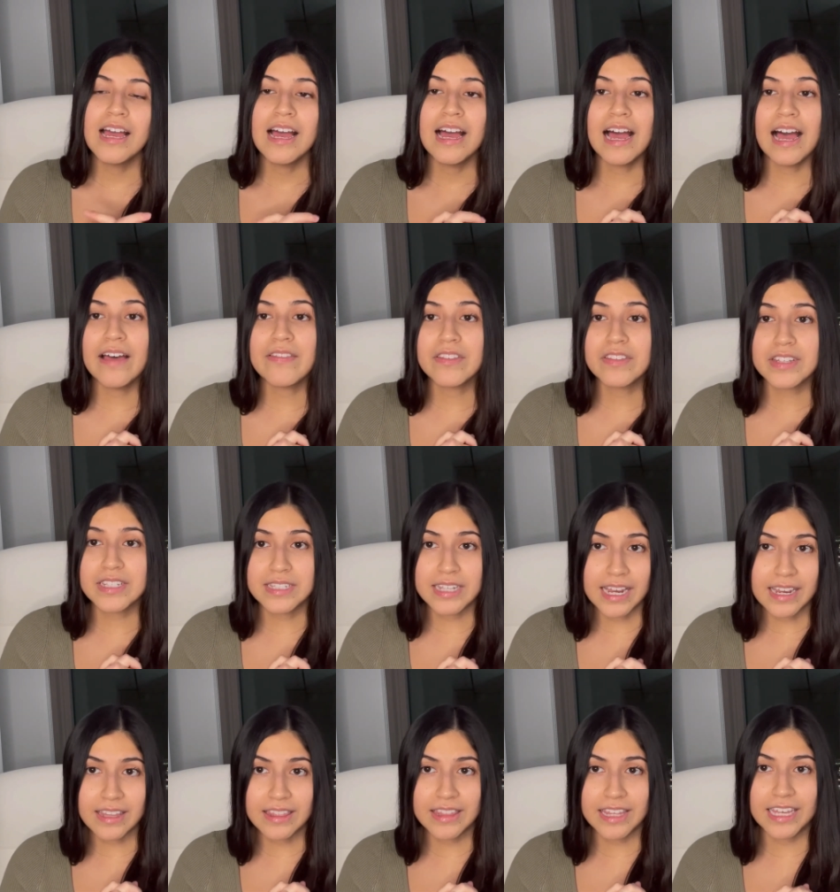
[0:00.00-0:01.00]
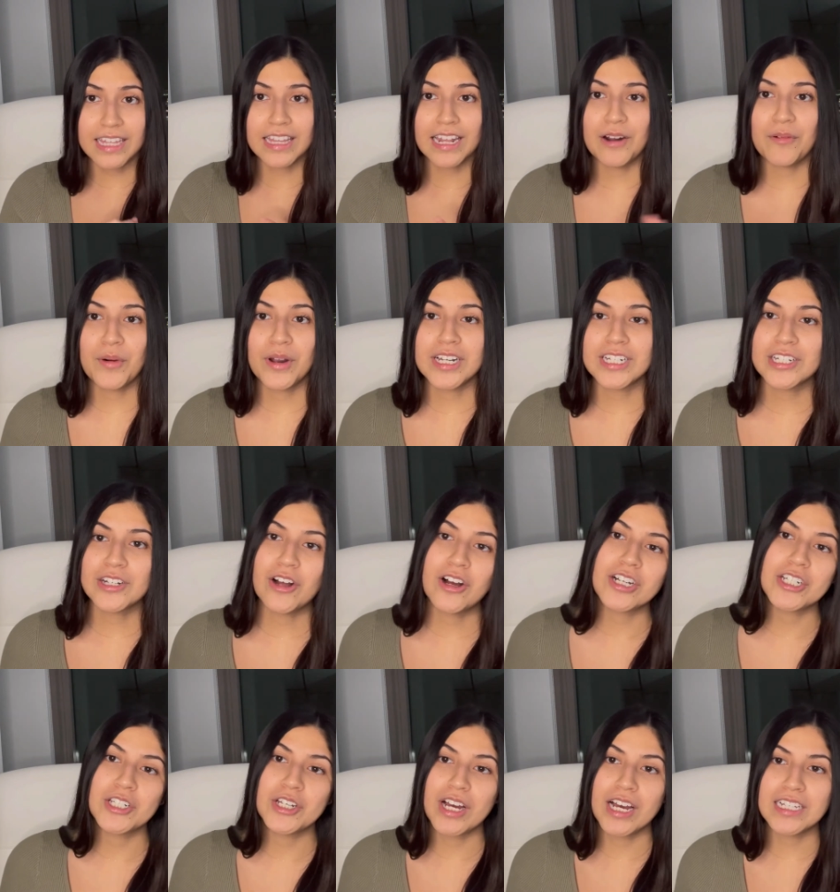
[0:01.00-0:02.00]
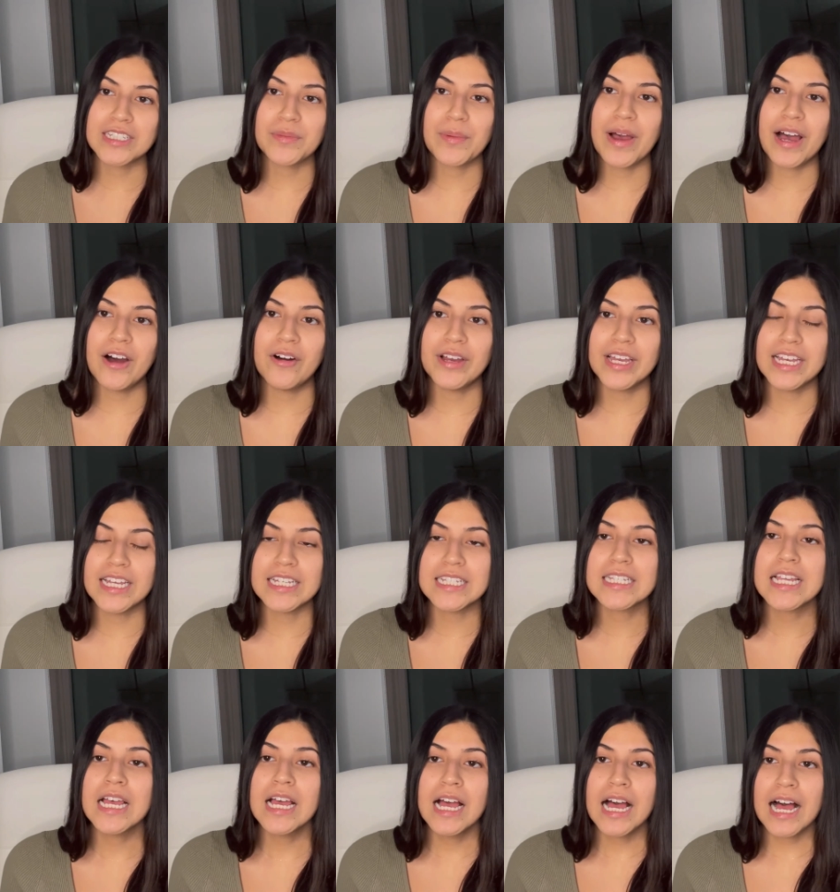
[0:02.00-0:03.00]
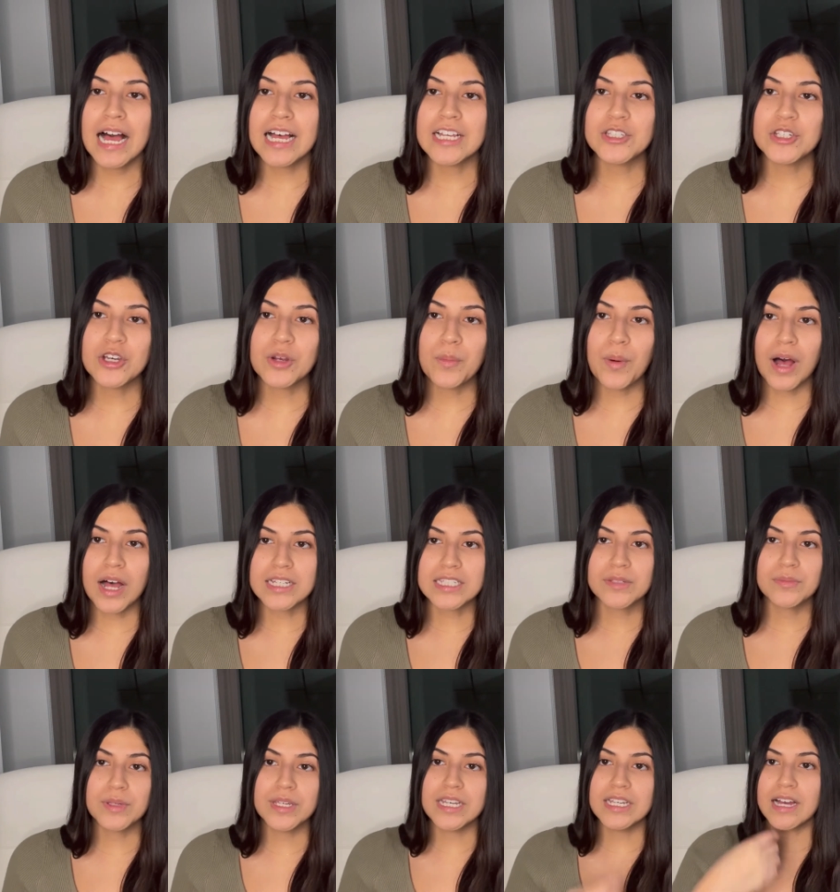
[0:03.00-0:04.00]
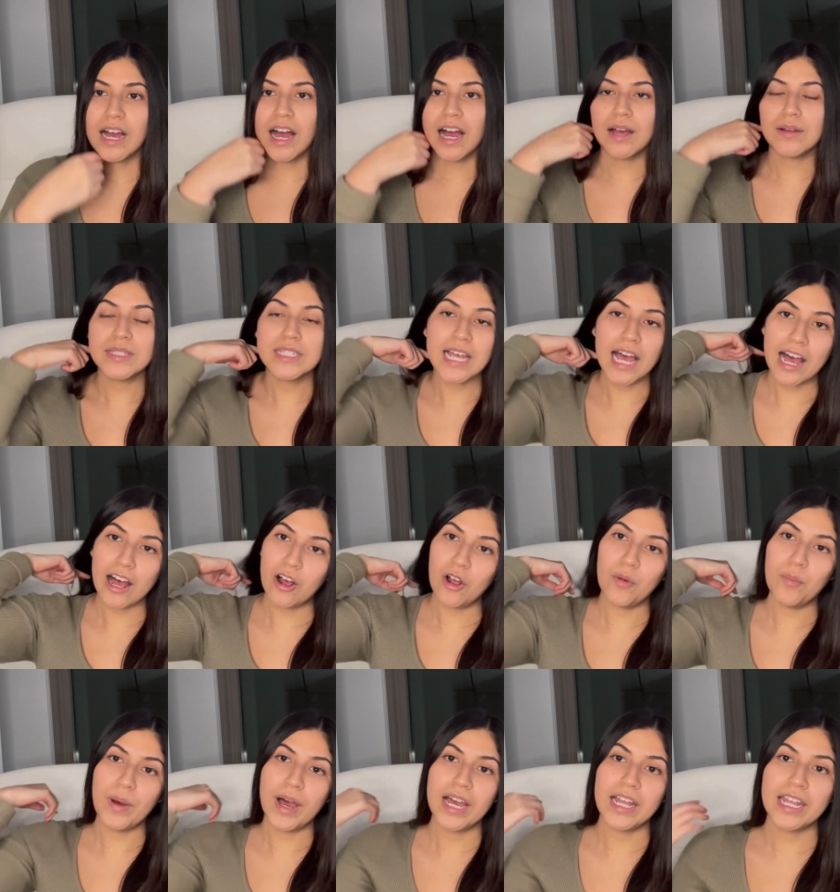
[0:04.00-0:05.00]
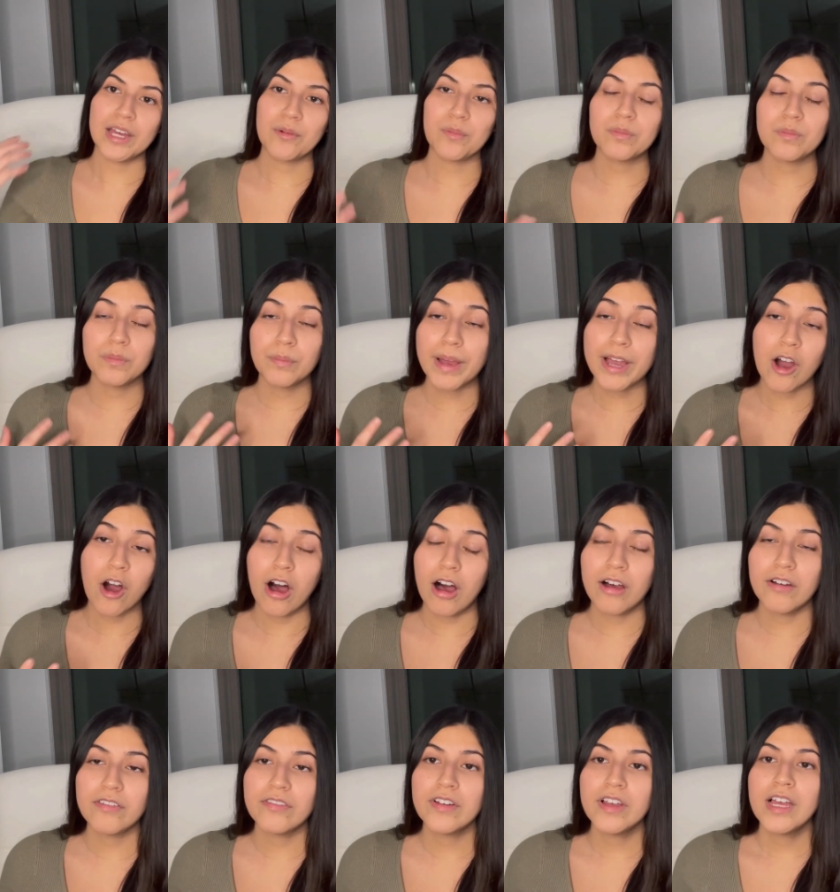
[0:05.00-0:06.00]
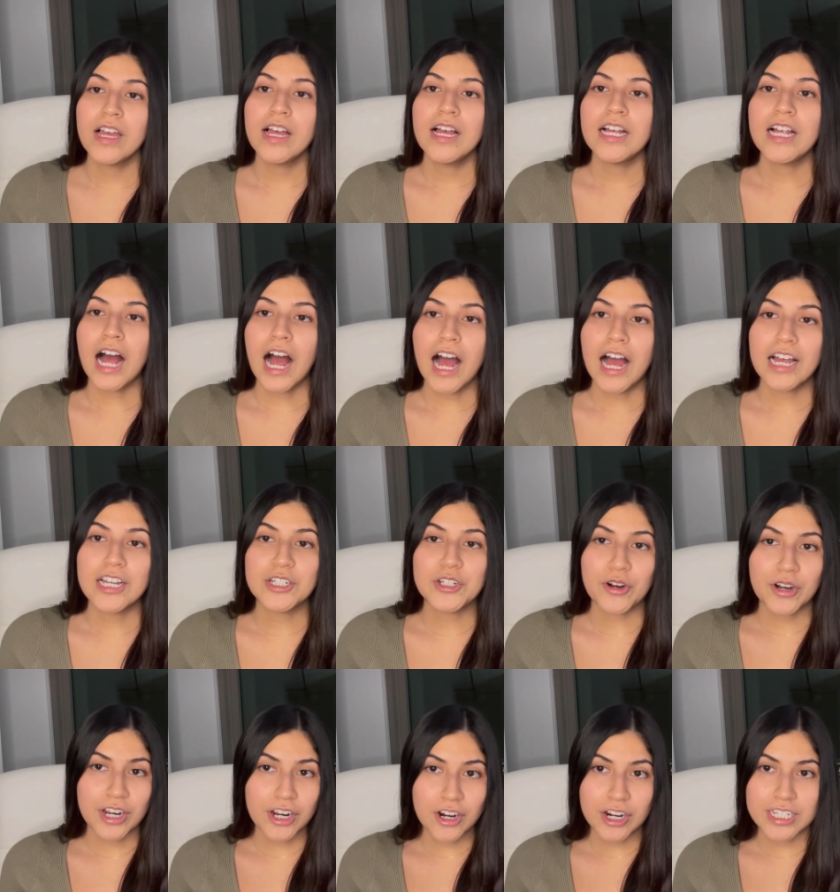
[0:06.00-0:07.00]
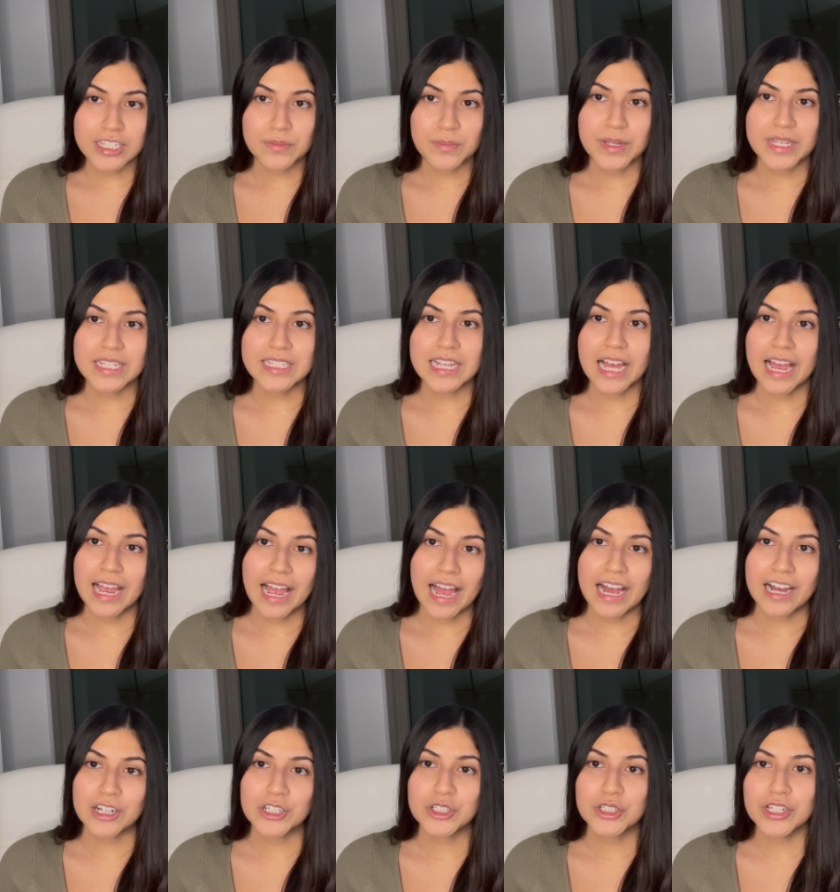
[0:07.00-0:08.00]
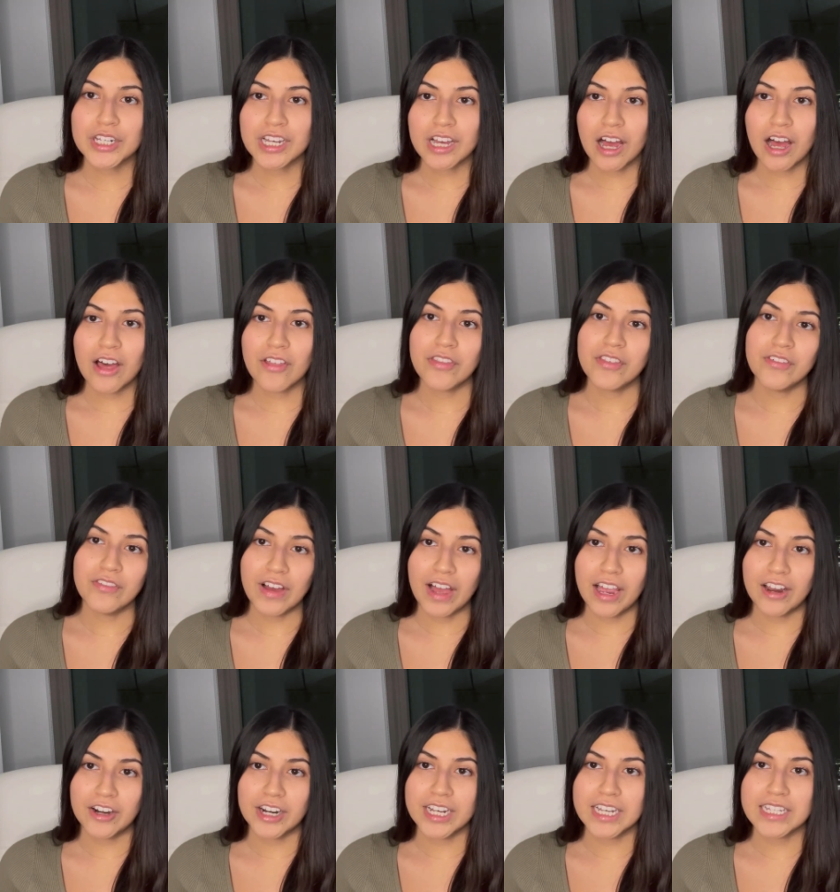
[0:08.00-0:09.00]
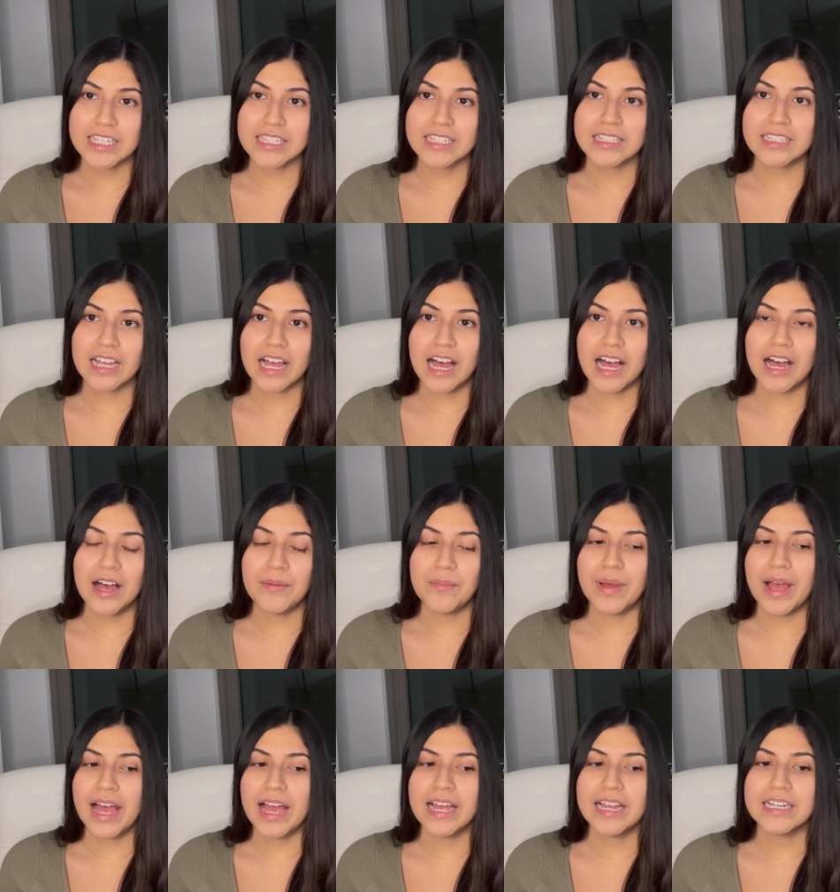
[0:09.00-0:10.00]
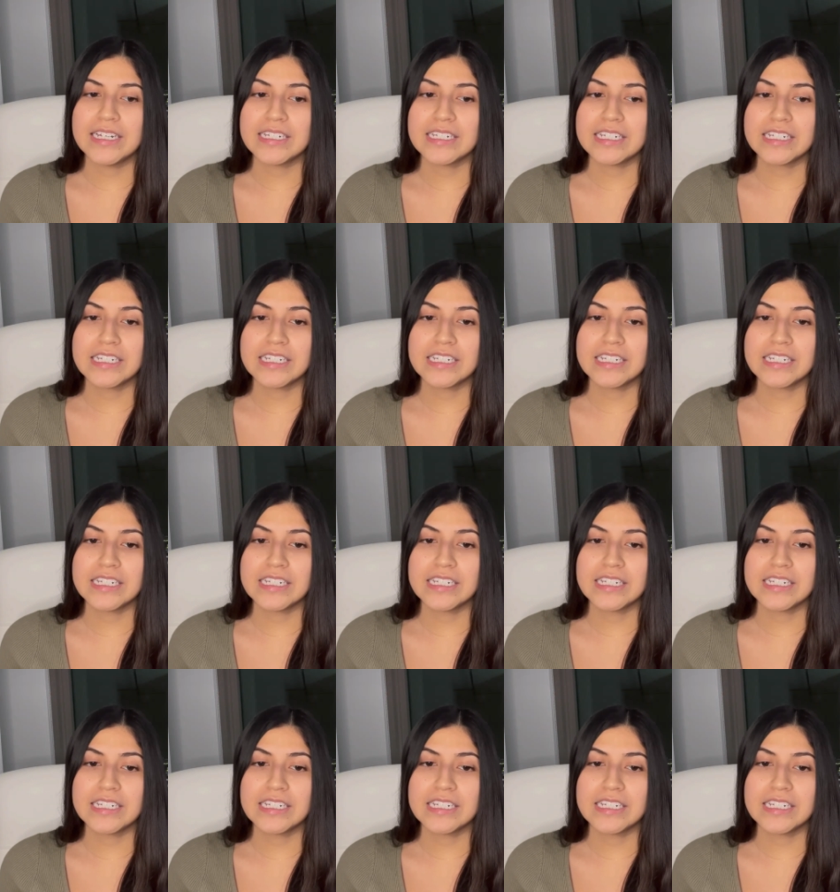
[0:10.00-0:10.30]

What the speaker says: And then the second thing that I wanted to talk to you guys about is, as you could possibly tell by like my cough, during Christmas I actually got the virus, and